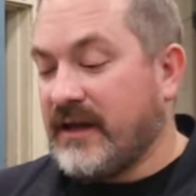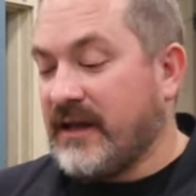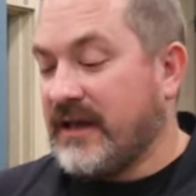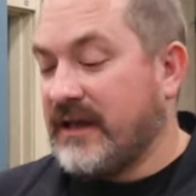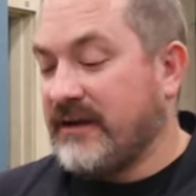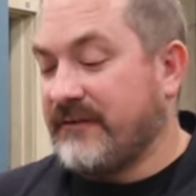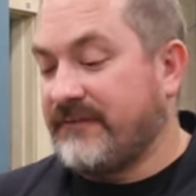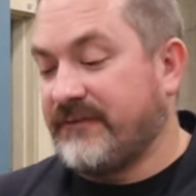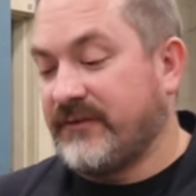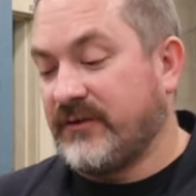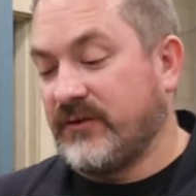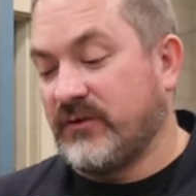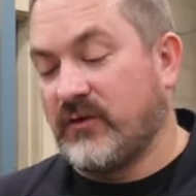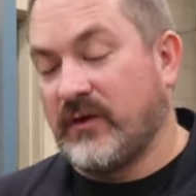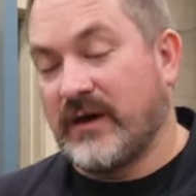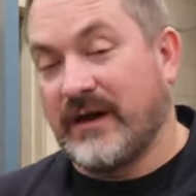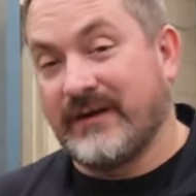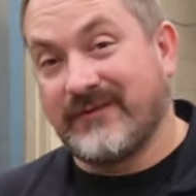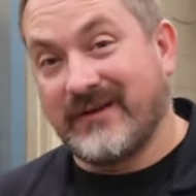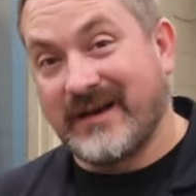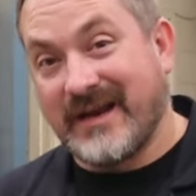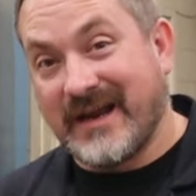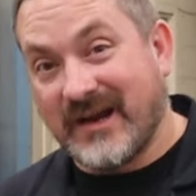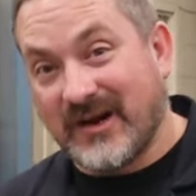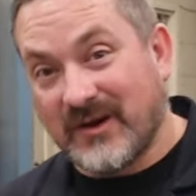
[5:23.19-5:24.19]
if you
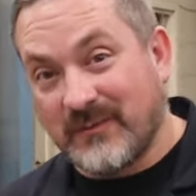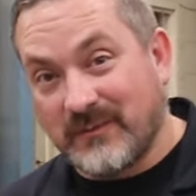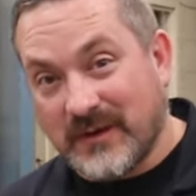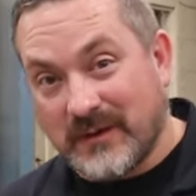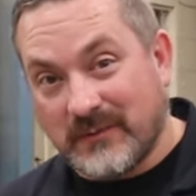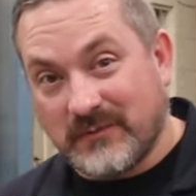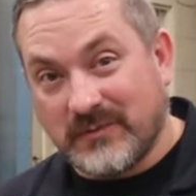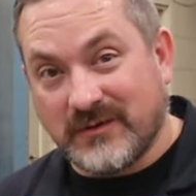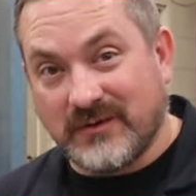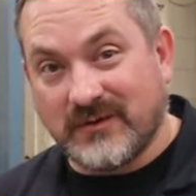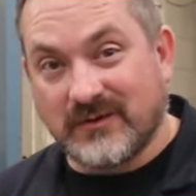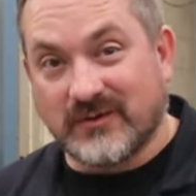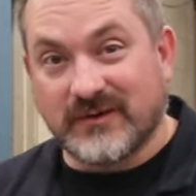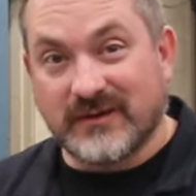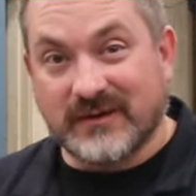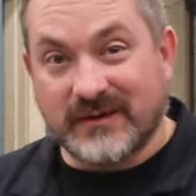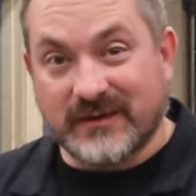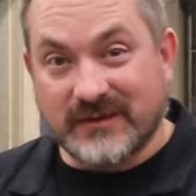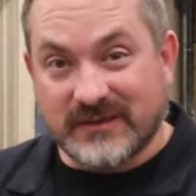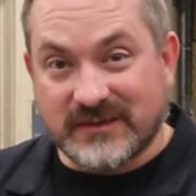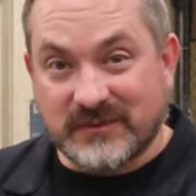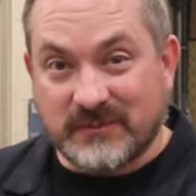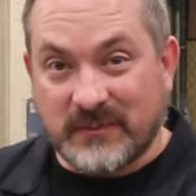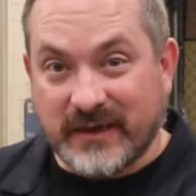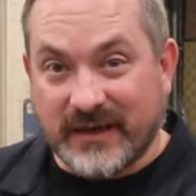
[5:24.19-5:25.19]
have an air bubble or a
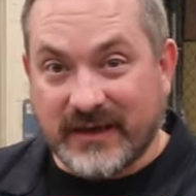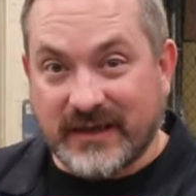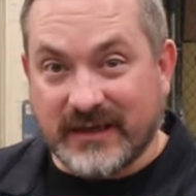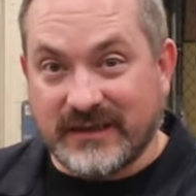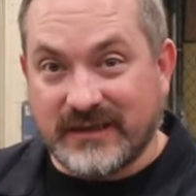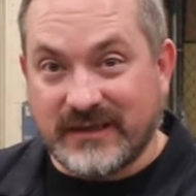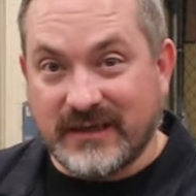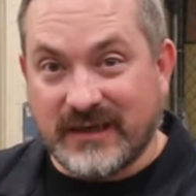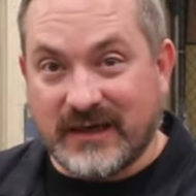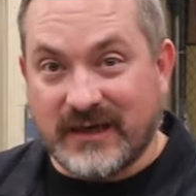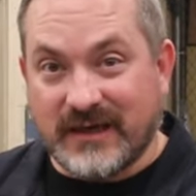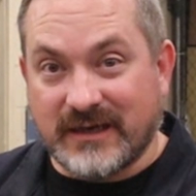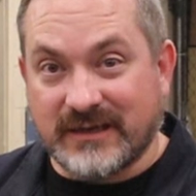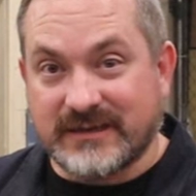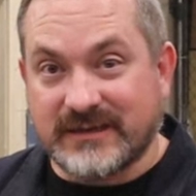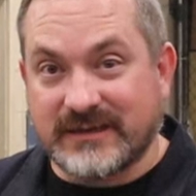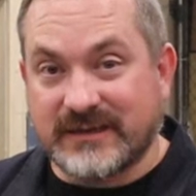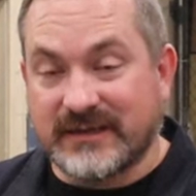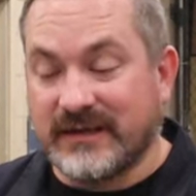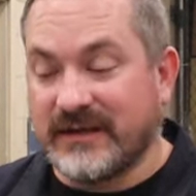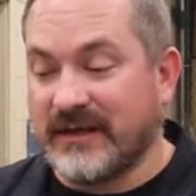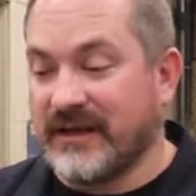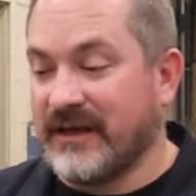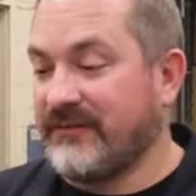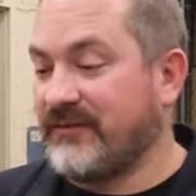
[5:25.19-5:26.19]
little speck of
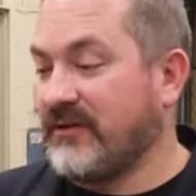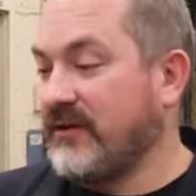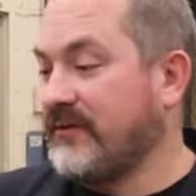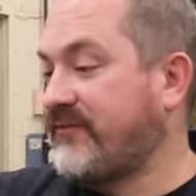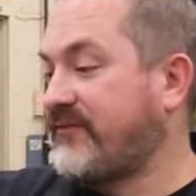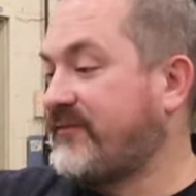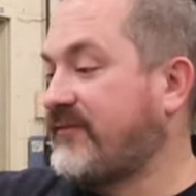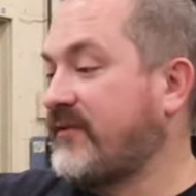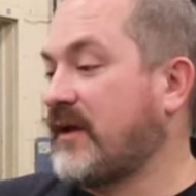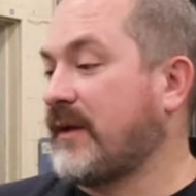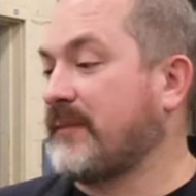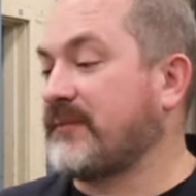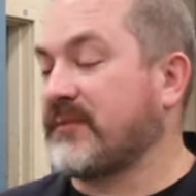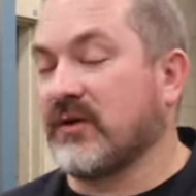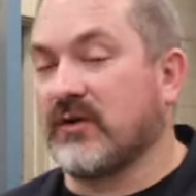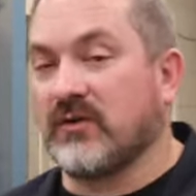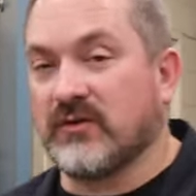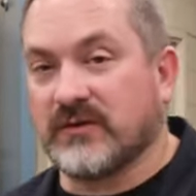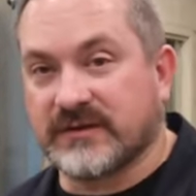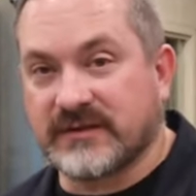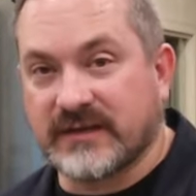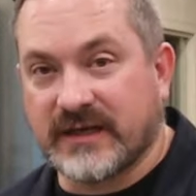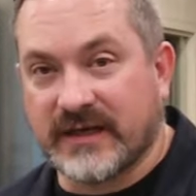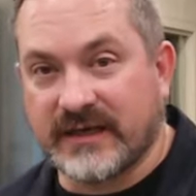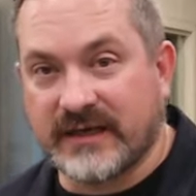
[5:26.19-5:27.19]
dust, if you flop the
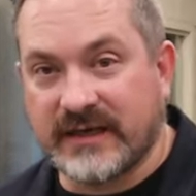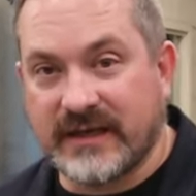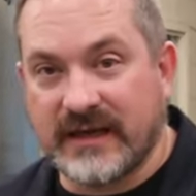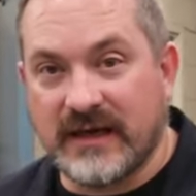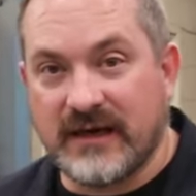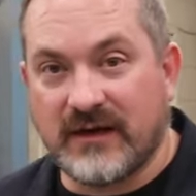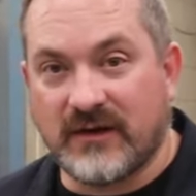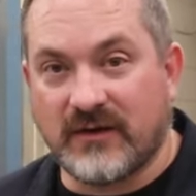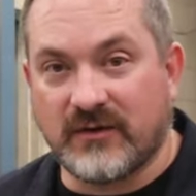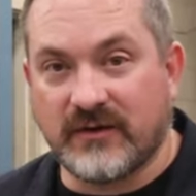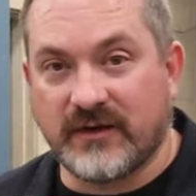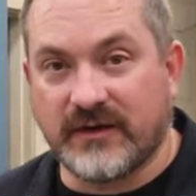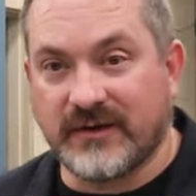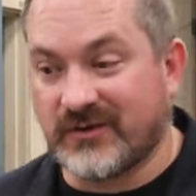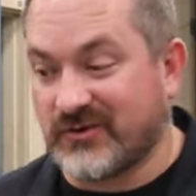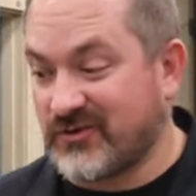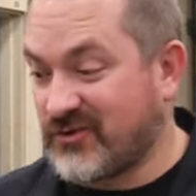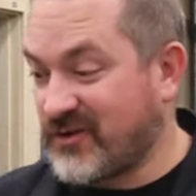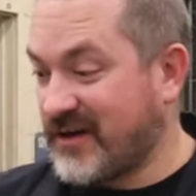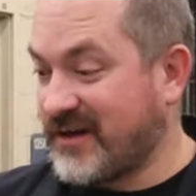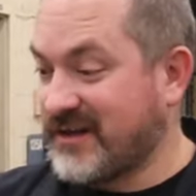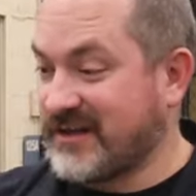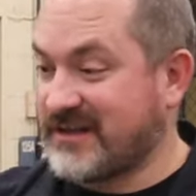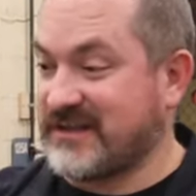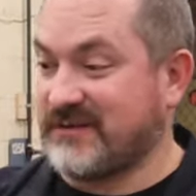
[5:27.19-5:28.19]
whole side down and
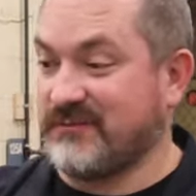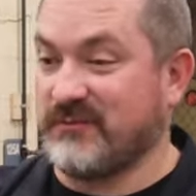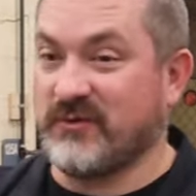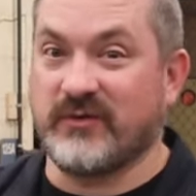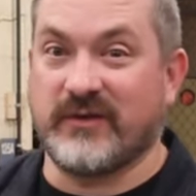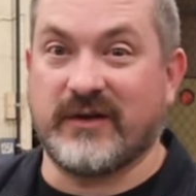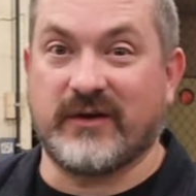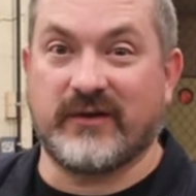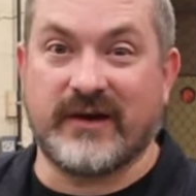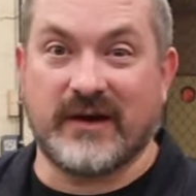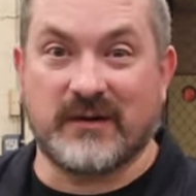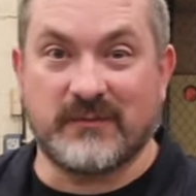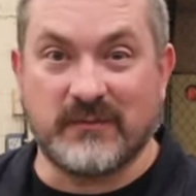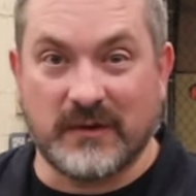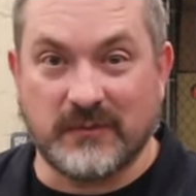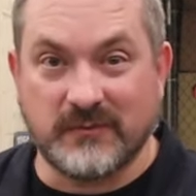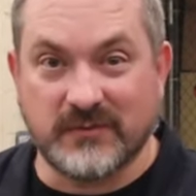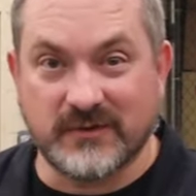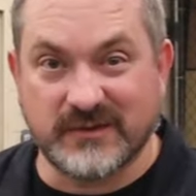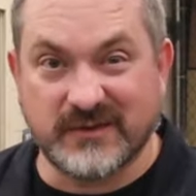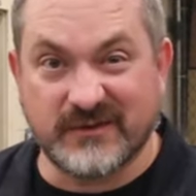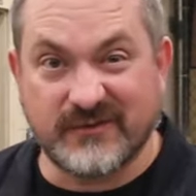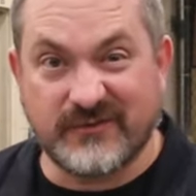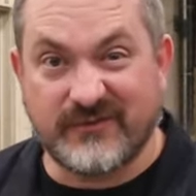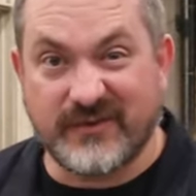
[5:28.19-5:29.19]
trying to smooth out air
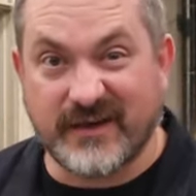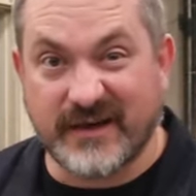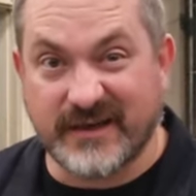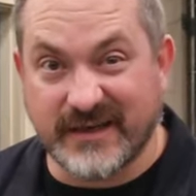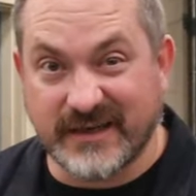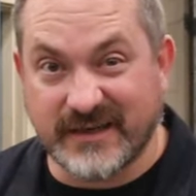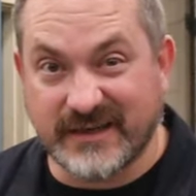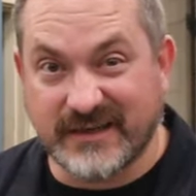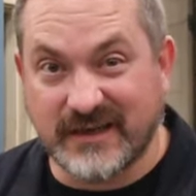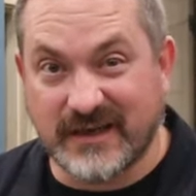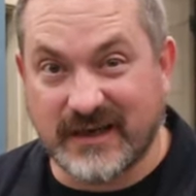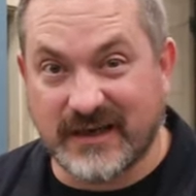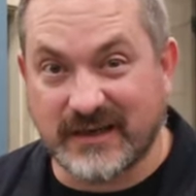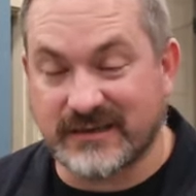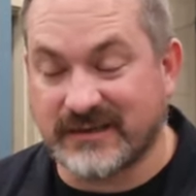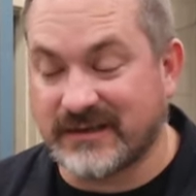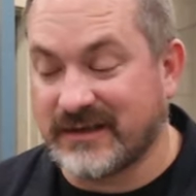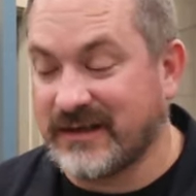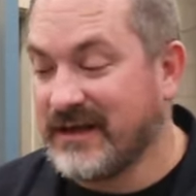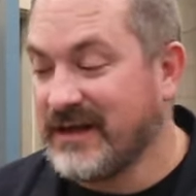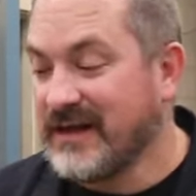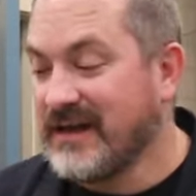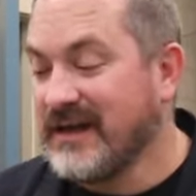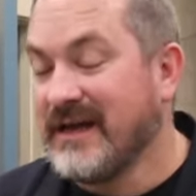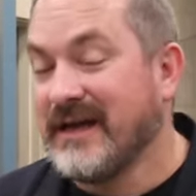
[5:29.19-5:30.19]
bubbles and finding
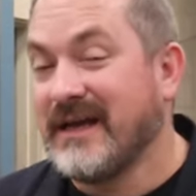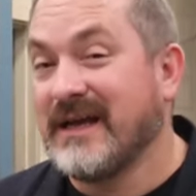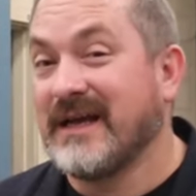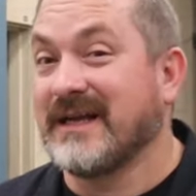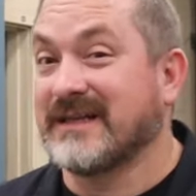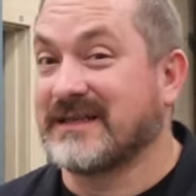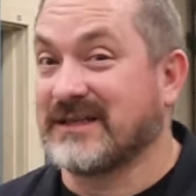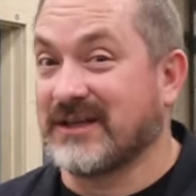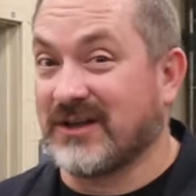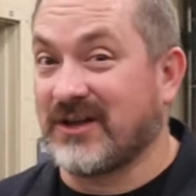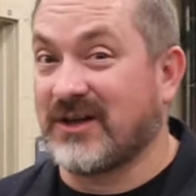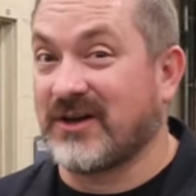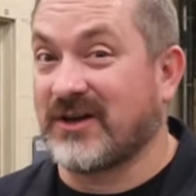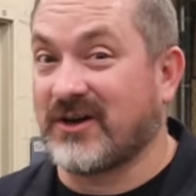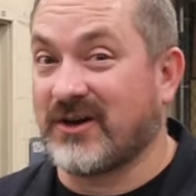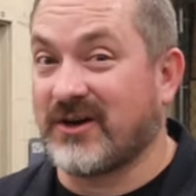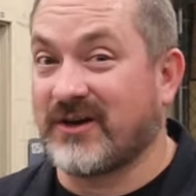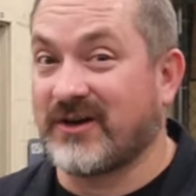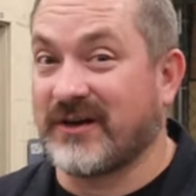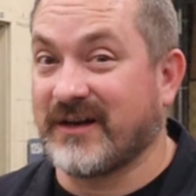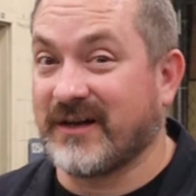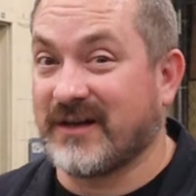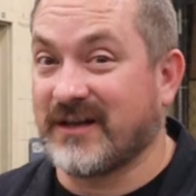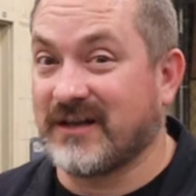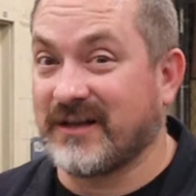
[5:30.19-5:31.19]
dust, it's a lot
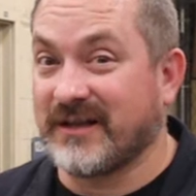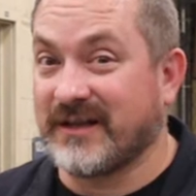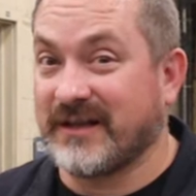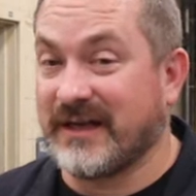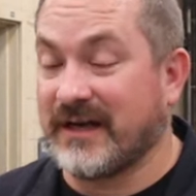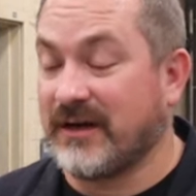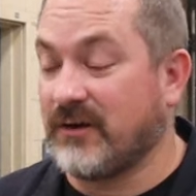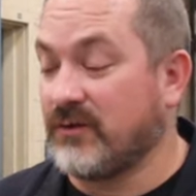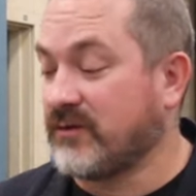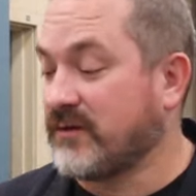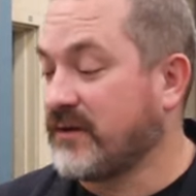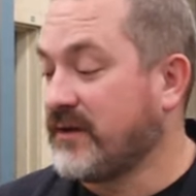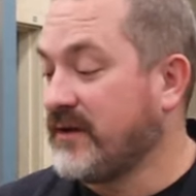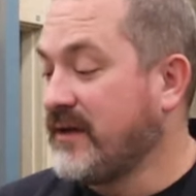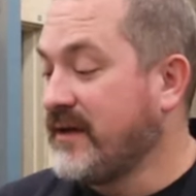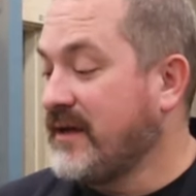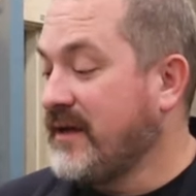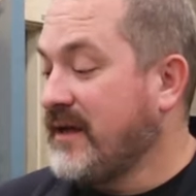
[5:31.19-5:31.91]
harder to clean out.